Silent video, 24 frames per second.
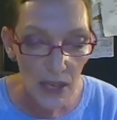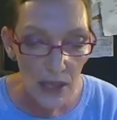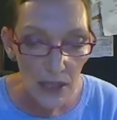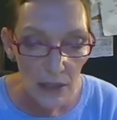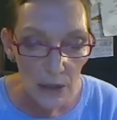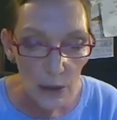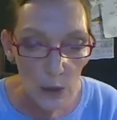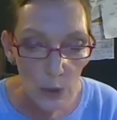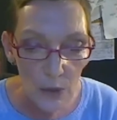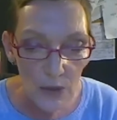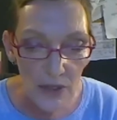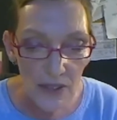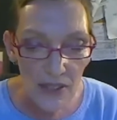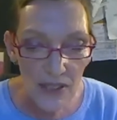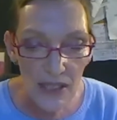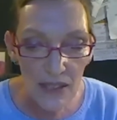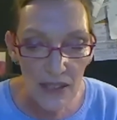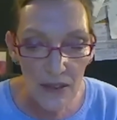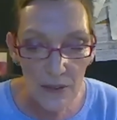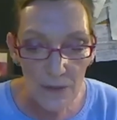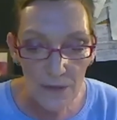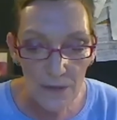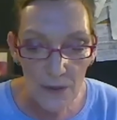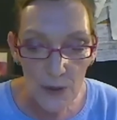looks in
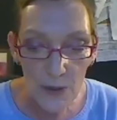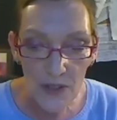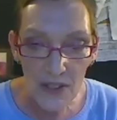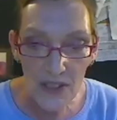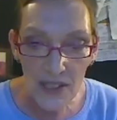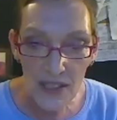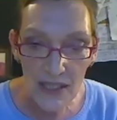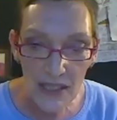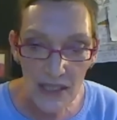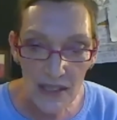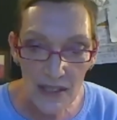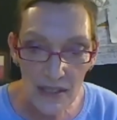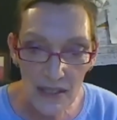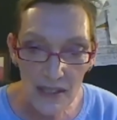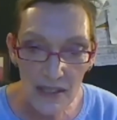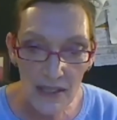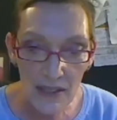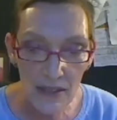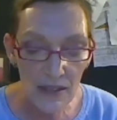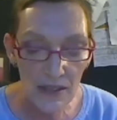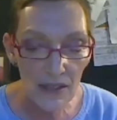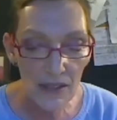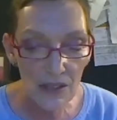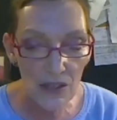the first
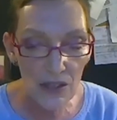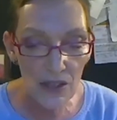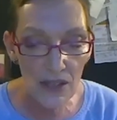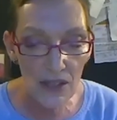instance to